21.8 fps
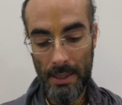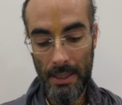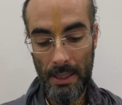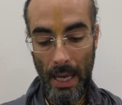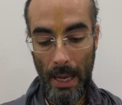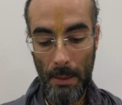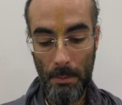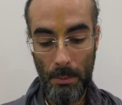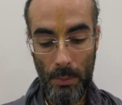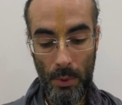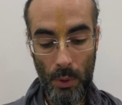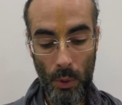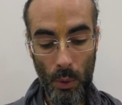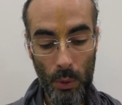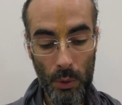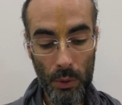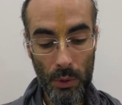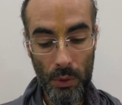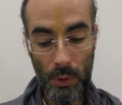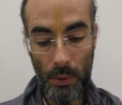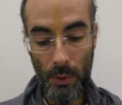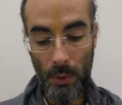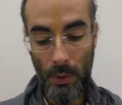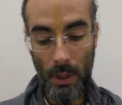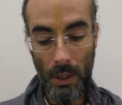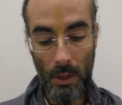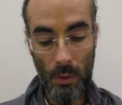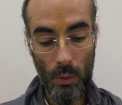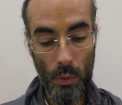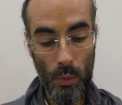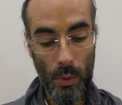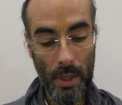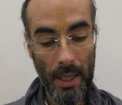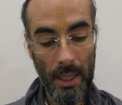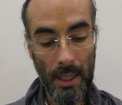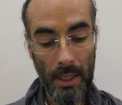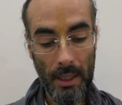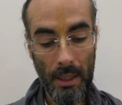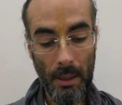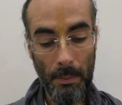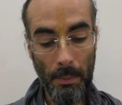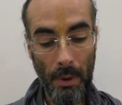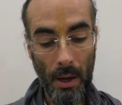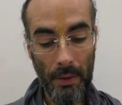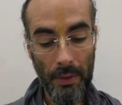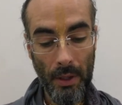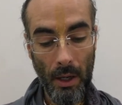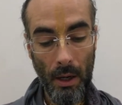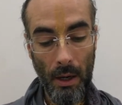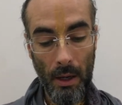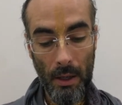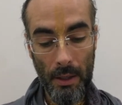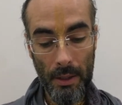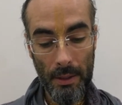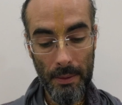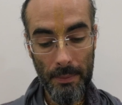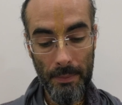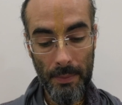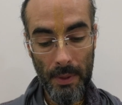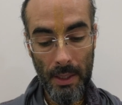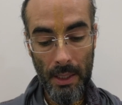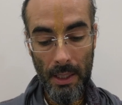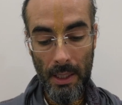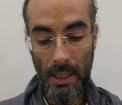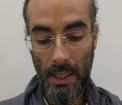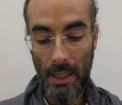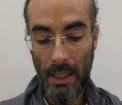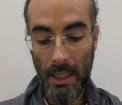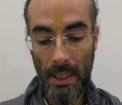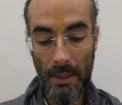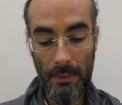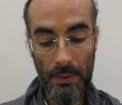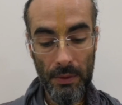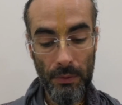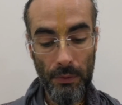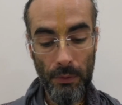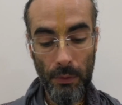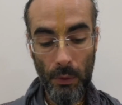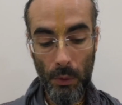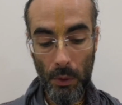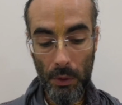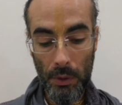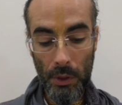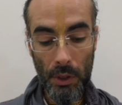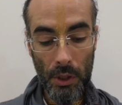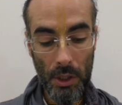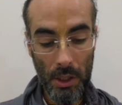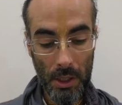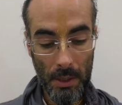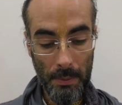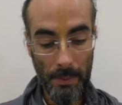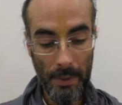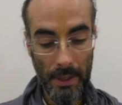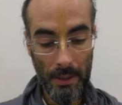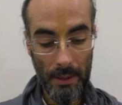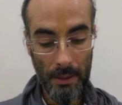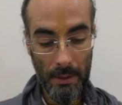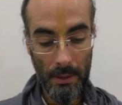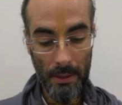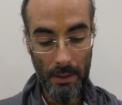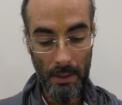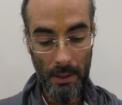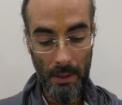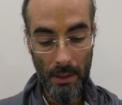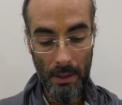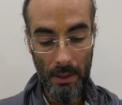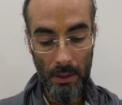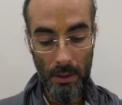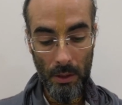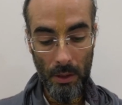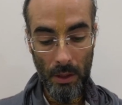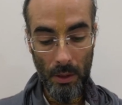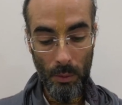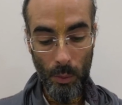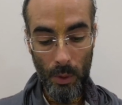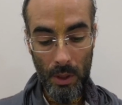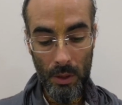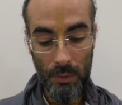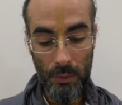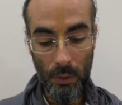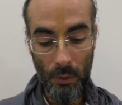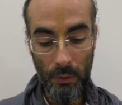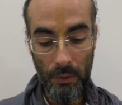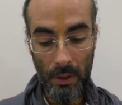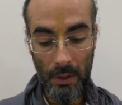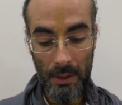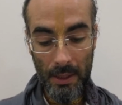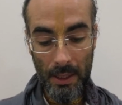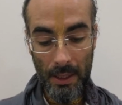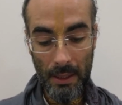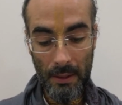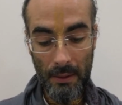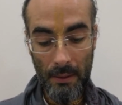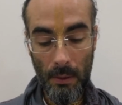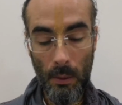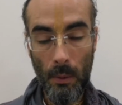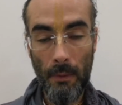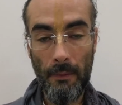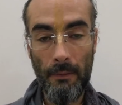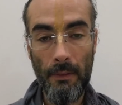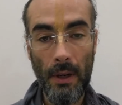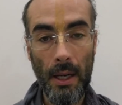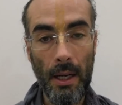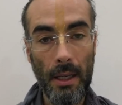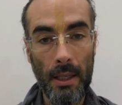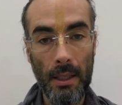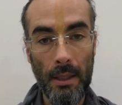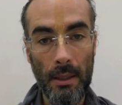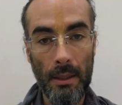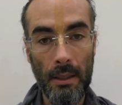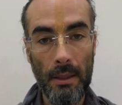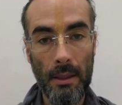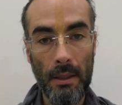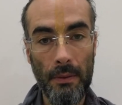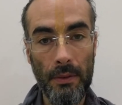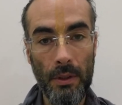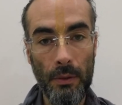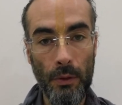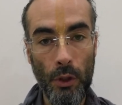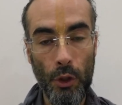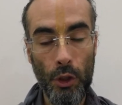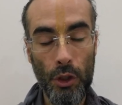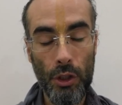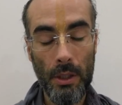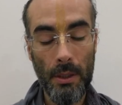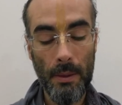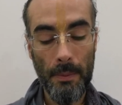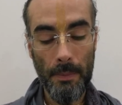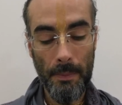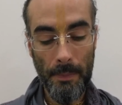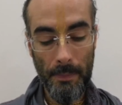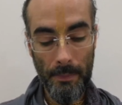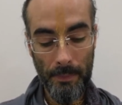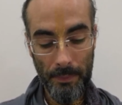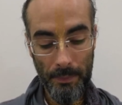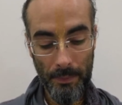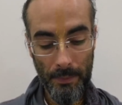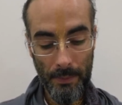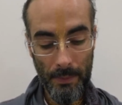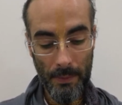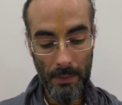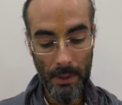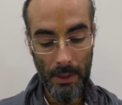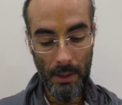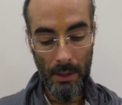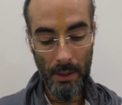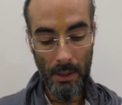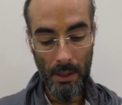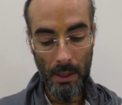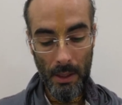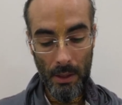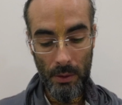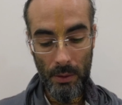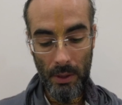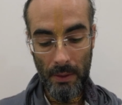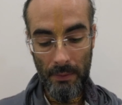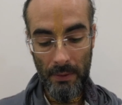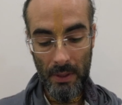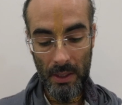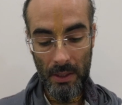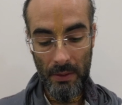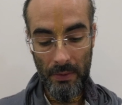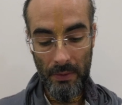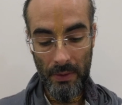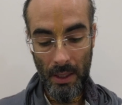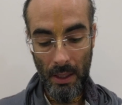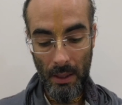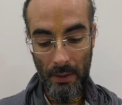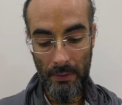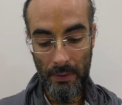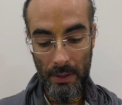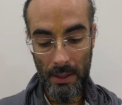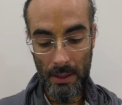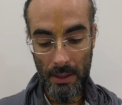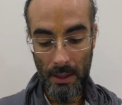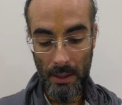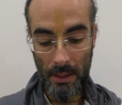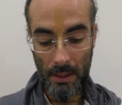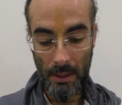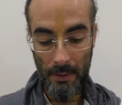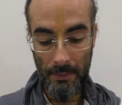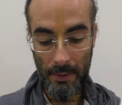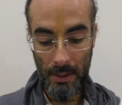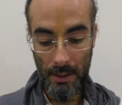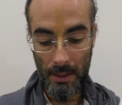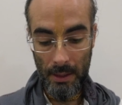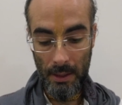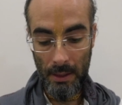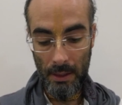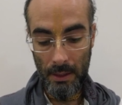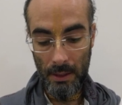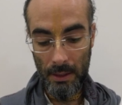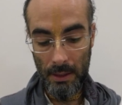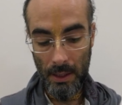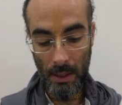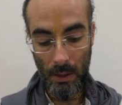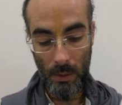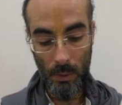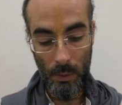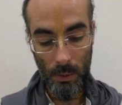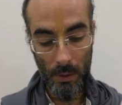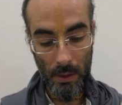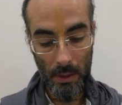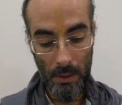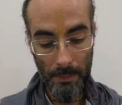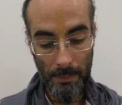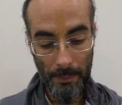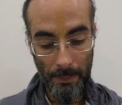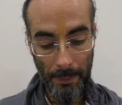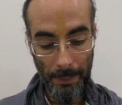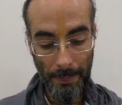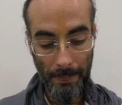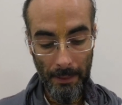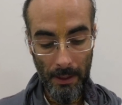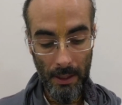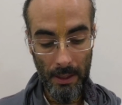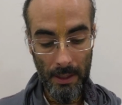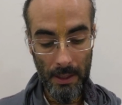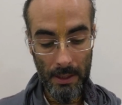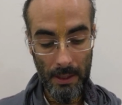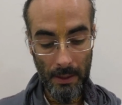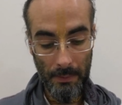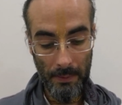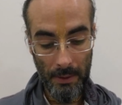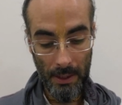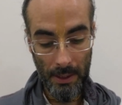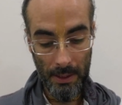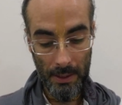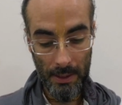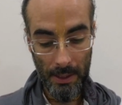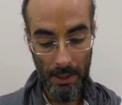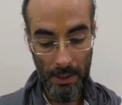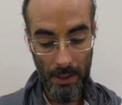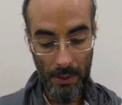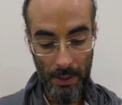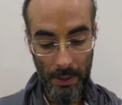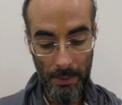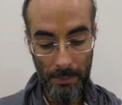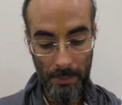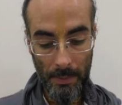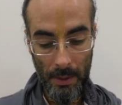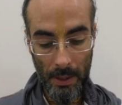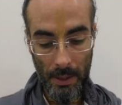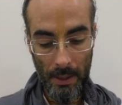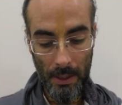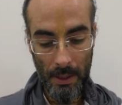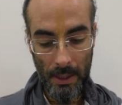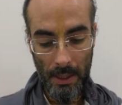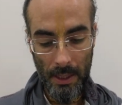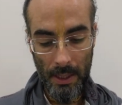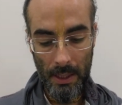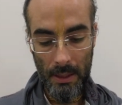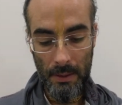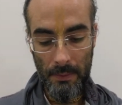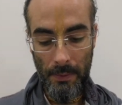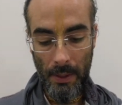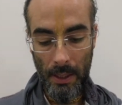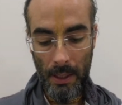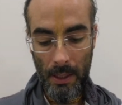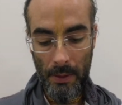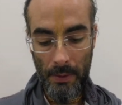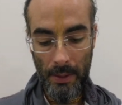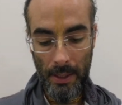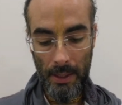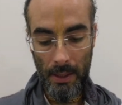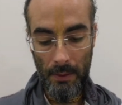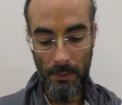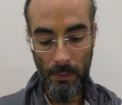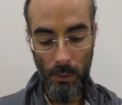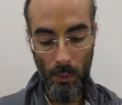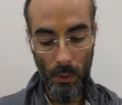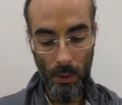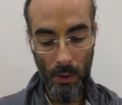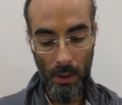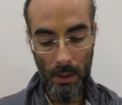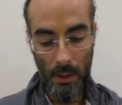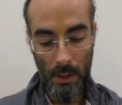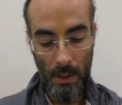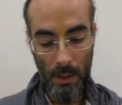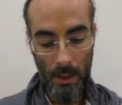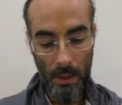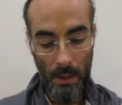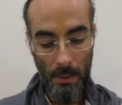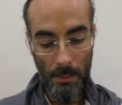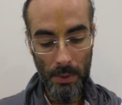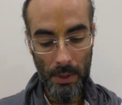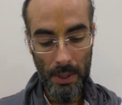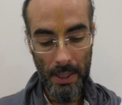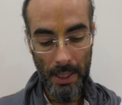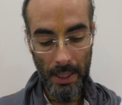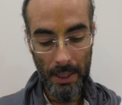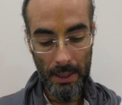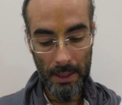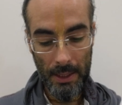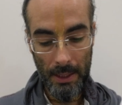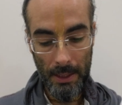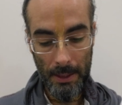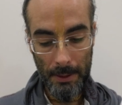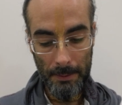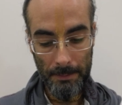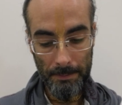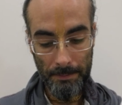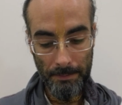ambrosial rain upon the heart. It gives full nourishment to the wish-fulfilling vine of devotion. Srila Visvanatha Chakravarti Thakur in the 17th century is venerated for protecting